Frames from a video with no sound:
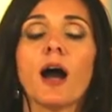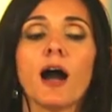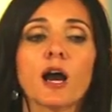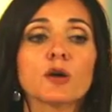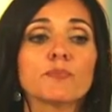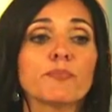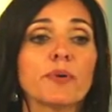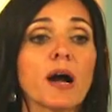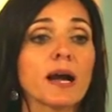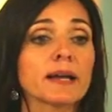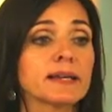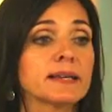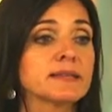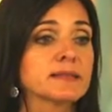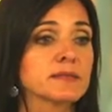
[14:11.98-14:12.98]
Our
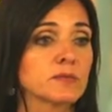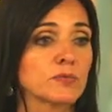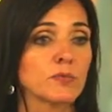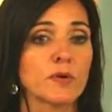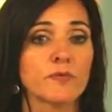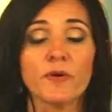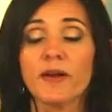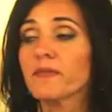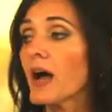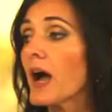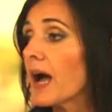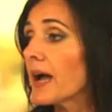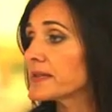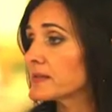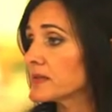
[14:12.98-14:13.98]
bodies, if we have a
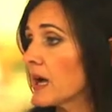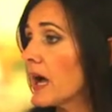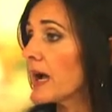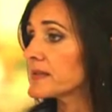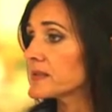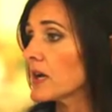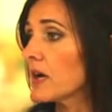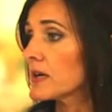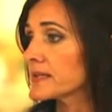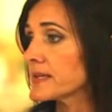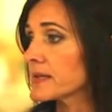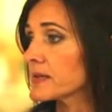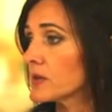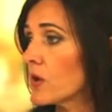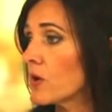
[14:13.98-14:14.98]
high
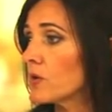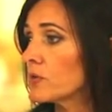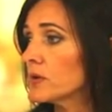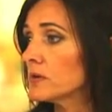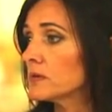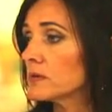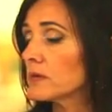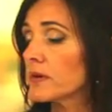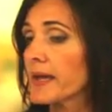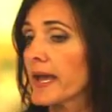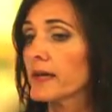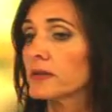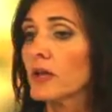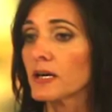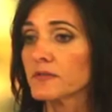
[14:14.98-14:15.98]
toxic load,
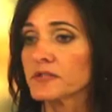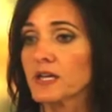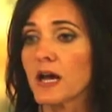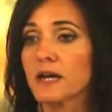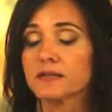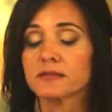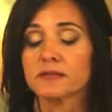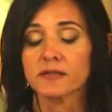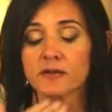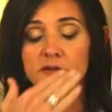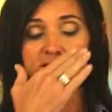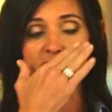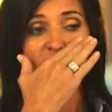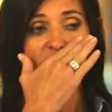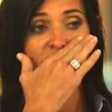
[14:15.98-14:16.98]
okay, a lot of toxins in
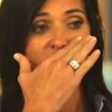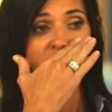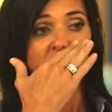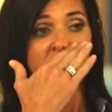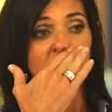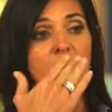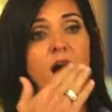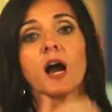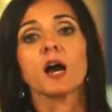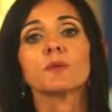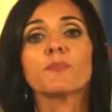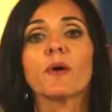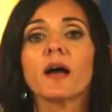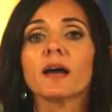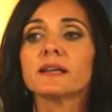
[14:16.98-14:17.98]
our system, our
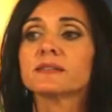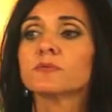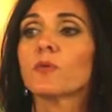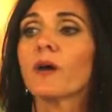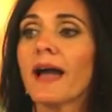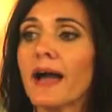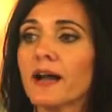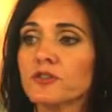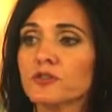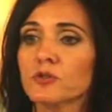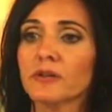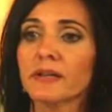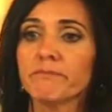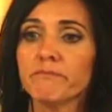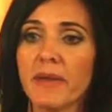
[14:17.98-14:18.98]
bodies will
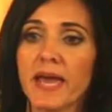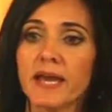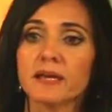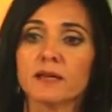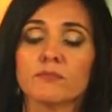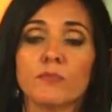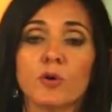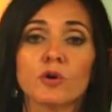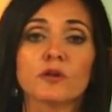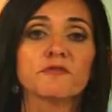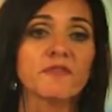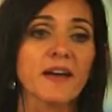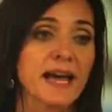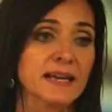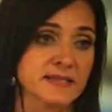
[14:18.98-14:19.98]
actually make more
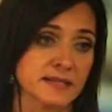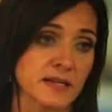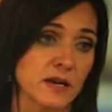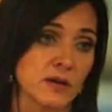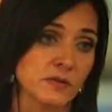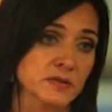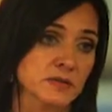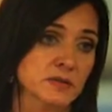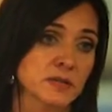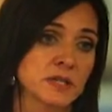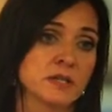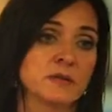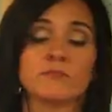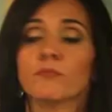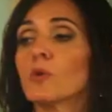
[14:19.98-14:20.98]
fat cells,
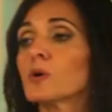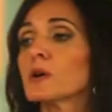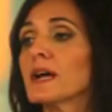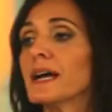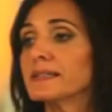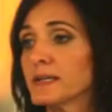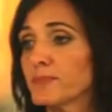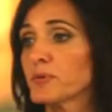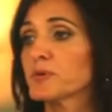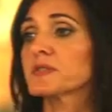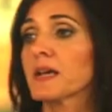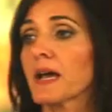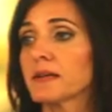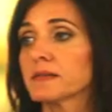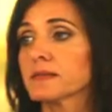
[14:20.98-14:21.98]
more
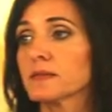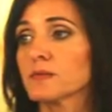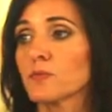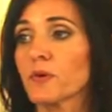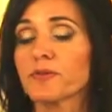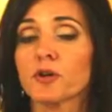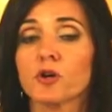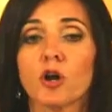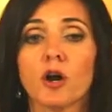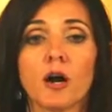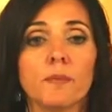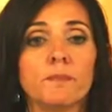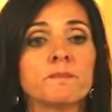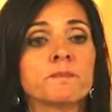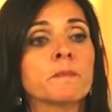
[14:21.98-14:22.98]
adipocytes is what they're
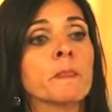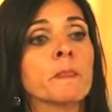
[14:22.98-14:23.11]
called,